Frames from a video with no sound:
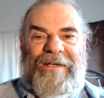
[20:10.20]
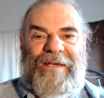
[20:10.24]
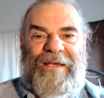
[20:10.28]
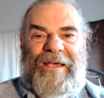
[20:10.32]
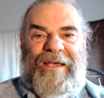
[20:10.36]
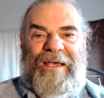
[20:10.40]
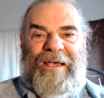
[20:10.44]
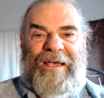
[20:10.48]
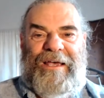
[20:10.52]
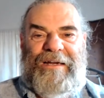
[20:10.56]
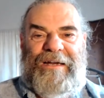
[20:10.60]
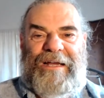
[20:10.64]

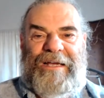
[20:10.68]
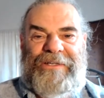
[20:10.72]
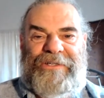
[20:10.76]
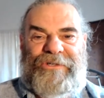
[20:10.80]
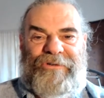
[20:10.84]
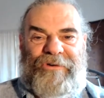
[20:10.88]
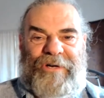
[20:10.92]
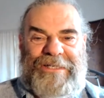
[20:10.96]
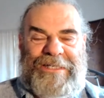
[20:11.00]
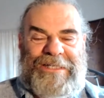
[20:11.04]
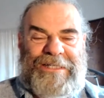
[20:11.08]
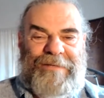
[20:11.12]
and I
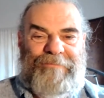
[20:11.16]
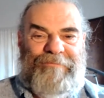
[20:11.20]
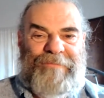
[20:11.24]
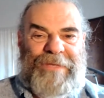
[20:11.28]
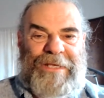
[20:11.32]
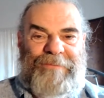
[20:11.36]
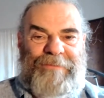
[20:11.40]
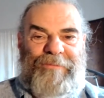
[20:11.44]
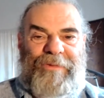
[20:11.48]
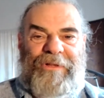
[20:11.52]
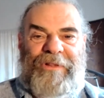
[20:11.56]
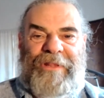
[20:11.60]
trust the
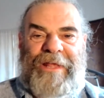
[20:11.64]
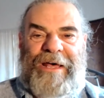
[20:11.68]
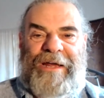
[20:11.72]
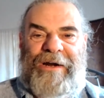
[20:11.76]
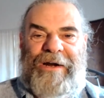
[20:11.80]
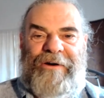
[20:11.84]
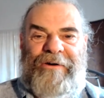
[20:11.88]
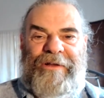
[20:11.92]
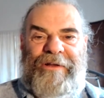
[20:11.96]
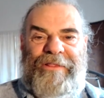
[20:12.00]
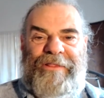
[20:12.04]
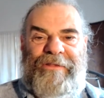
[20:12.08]
people that
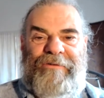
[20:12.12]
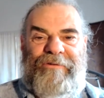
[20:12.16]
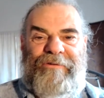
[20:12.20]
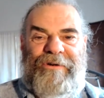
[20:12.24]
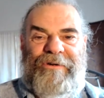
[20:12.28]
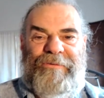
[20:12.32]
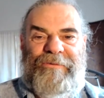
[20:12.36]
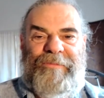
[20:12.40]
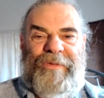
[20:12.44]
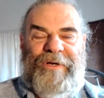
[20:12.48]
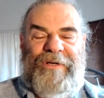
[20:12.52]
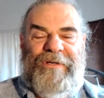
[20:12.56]
are in the
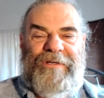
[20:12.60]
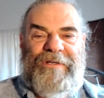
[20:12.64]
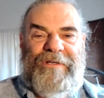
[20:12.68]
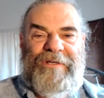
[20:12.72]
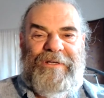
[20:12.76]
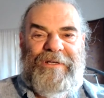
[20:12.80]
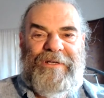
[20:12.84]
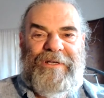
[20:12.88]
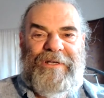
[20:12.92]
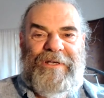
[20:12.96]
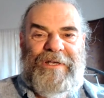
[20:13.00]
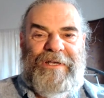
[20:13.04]
room
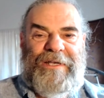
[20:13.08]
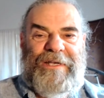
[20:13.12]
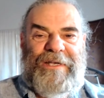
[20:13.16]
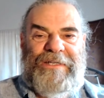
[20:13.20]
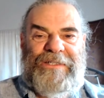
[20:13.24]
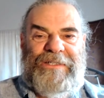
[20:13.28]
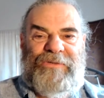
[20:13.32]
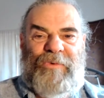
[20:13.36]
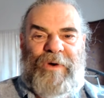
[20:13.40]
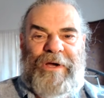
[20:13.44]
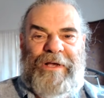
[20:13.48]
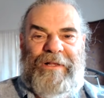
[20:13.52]

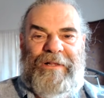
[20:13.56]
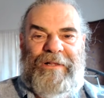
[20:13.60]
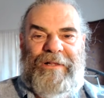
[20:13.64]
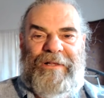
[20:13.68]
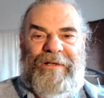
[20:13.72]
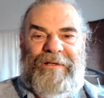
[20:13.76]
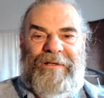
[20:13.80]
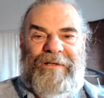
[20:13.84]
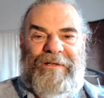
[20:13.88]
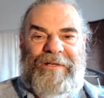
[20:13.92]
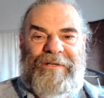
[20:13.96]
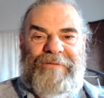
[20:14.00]
as well,
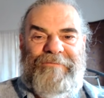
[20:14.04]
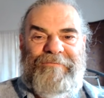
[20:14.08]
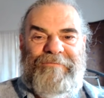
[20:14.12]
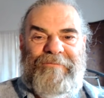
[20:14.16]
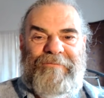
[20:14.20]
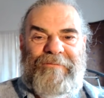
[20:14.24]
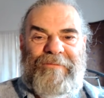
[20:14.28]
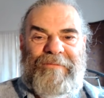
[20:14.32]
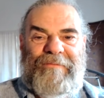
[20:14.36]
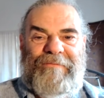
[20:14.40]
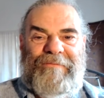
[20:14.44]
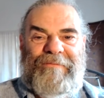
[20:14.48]

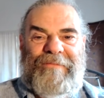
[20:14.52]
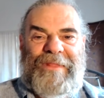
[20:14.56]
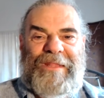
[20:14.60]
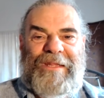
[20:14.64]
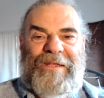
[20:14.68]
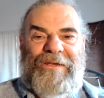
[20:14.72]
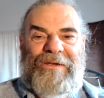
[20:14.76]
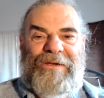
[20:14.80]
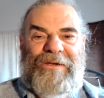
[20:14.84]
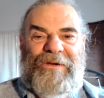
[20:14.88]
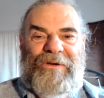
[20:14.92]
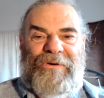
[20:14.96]

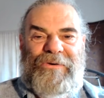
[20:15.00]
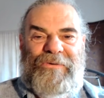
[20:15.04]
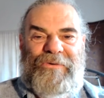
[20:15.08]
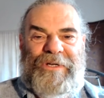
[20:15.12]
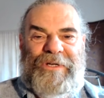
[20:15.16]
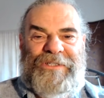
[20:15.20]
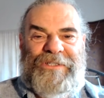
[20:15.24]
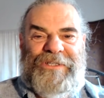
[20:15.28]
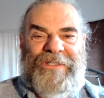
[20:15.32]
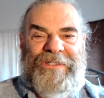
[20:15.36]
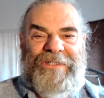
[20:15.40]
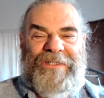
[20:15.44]

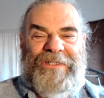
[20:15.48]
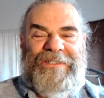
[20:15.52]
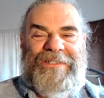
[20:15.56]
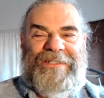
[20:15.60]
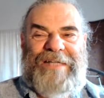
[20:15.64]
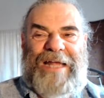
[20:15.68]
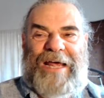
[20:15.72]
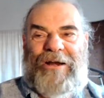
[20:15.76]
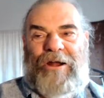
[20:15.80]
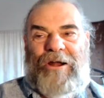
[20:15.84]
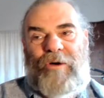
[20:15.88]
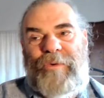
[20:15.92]
which is
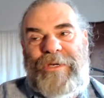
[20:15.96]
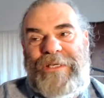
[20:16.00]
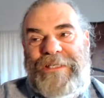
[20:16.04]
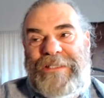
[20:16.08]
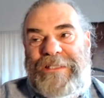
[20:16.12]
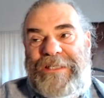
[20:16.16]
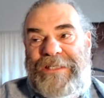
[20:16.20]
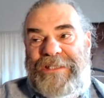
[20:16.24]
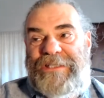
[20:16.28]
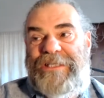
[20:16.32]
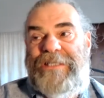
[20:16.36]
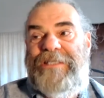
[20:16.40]
not
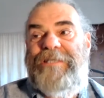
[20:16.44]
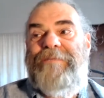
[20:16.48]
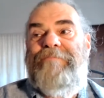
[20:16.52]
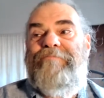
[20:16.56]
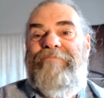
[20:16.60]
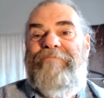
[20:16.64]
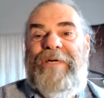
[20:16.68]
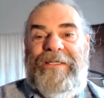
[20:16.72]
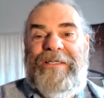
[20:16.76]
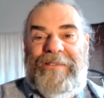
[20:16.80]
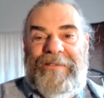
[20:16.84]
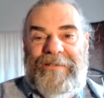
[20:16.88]
always easy,
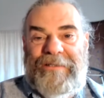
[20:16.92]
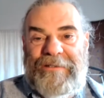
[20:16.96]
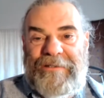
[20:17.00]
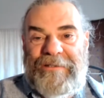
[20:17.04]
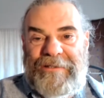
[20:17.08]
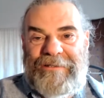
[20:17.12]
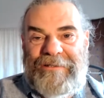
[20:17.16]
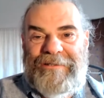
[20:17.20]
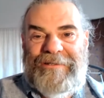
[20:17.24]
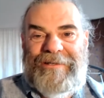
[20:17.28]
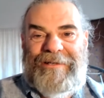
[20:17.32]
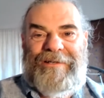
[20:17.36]
but
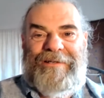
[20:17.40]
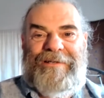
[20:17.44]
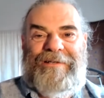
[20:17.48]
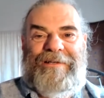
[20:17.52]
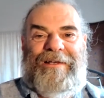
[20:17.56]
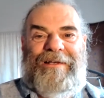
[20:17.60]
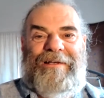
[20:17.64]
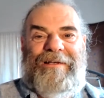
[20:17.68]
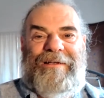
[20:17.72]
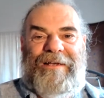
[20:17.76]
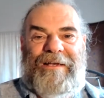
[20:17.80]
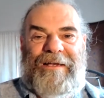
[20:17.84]

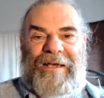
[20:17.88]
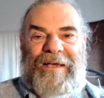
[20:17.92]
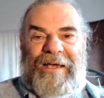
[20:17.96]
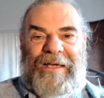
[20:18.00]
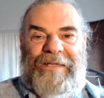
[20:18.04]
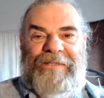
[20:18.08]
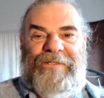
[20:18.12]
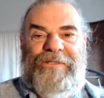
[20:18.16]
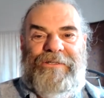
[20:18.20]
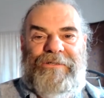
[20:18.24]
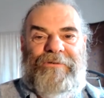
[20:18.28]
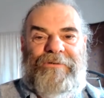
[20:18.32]
I
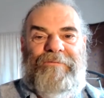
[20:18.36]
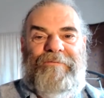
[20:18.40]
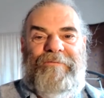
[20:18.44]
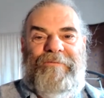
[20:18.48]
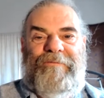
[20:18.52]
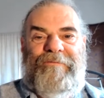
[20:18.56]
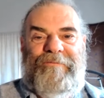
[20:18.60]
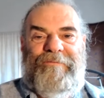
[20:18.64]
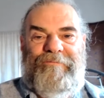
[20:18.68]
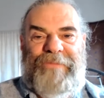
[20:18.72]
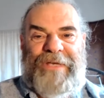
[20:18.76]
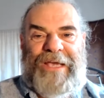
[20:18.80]
do,
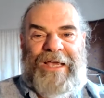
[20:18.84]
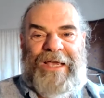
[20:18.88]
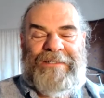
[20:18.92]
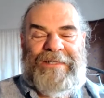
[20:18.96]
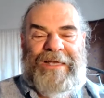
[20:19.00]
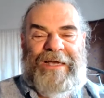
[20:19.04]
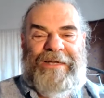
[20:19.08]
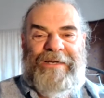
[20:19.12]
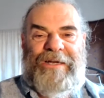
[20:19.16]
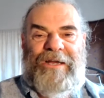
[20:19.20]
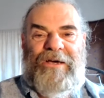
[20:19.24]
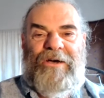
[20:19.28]
because
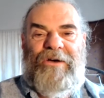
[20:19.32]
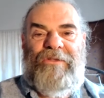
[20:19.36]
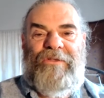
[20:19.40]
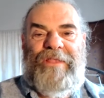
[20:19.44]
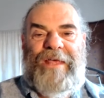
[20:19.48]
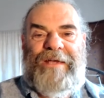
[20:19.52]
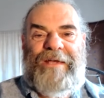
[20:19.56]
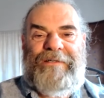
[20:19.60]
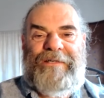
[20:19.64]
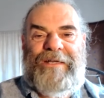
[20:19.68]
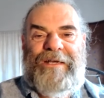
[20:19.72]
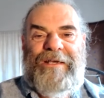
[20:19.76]
I know
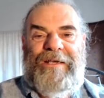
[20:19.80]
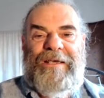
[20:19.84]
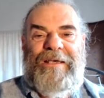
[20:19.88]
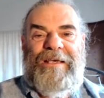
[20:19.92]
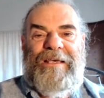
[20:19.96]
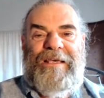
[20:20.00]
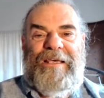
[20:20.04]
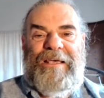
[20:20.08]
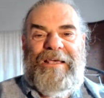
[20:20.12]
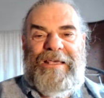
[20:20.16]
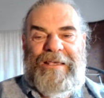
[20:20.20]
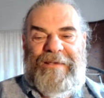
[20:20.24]
that
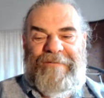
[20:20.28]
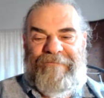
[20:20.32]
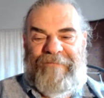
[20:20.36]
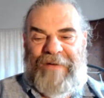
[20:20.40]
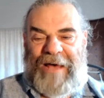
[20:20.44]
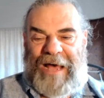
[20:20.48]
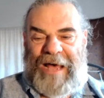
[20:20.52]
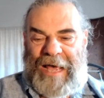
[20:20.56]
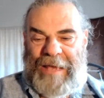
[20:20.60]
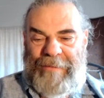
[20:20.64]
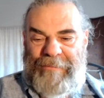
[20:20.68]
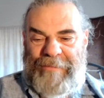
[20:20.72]
if
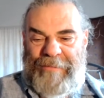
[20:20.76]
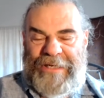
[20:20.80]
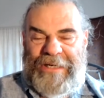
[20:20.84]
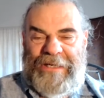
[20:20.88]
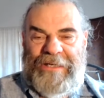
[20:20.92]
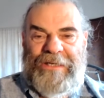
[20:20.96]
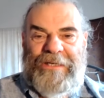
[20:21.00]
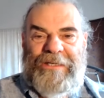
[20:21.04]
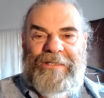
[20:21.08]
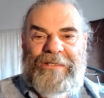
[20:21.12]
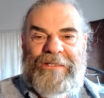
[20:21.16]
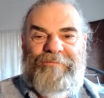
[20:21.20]
I'm in a
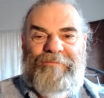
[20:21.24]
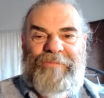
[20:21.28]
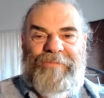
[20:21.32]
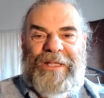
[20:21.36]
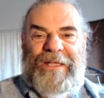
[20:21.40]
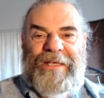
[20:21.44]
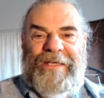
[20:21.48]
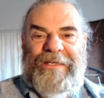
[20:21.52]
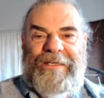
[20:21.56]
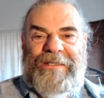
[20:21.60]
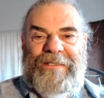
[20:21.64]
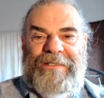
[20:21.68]
good
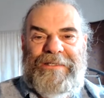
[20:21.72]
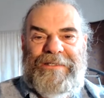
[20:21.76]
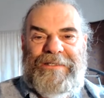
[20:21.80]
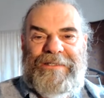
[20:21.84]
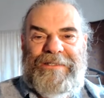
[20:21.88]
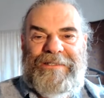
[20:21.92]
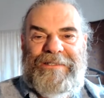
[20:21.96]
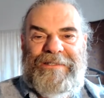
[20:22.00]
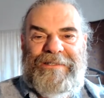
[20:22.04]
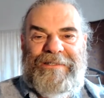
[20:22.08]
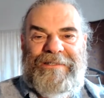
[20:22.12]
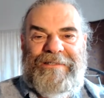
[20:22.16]

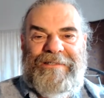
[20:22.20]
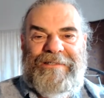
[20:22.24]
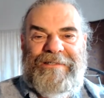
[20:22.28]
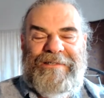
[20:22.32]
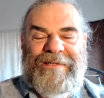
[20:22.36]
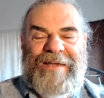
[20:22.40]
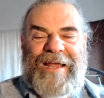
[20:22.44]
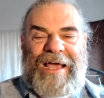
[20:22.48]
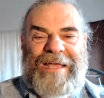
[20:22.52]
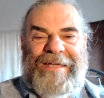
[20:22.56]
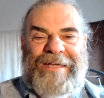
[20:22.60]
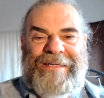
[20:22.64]
place,
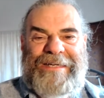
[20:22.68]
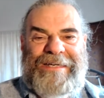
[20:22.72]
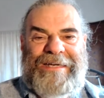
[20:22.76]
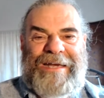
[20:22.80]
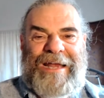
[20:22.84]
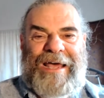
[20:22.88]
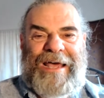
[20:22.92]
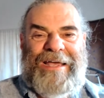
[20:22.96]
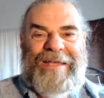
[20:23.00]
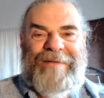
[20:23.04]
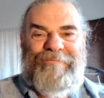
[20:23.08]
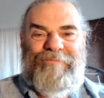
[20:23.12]

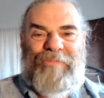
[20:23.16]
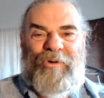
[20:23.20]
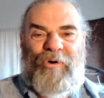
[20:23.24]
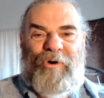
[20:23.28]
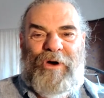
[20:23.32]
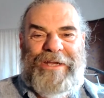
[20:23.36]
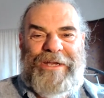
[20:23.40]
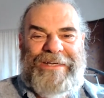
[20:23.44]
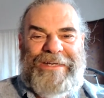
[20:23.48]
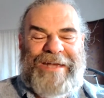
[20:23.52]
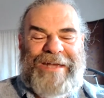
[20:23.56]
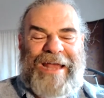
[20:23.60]

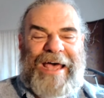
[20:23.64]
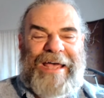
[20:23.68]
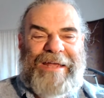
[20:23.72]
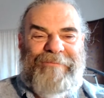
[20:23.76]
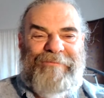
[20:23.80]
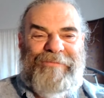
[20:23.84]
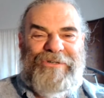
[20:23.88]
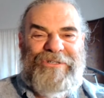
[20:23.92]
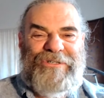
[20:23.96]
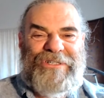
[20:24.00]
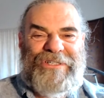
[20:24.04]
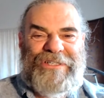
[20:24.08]

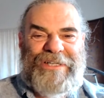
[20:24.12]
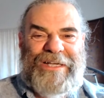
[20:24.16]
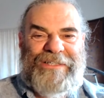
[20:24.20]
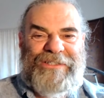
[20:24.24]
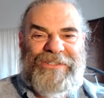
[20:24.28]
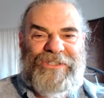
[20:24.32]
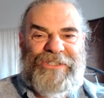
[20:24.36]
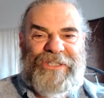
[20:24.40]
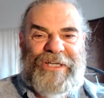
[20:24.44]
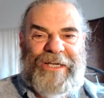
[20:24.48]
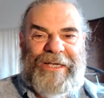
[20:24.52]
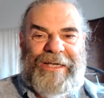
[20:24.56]
99.9%
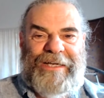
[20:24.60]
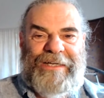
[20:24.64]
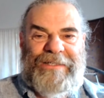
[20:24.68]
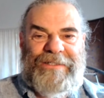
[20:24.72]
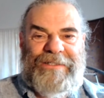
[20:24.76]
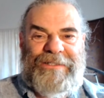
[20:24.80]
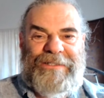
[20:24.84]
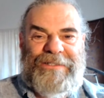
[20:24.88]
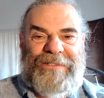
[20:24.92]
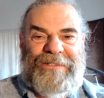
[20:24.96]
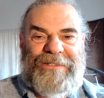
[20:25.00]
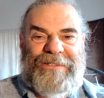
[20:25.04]

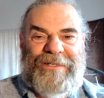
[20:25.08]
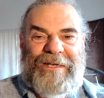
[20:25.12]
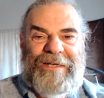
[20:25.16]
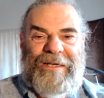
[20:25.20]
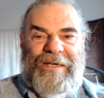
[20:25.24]
chance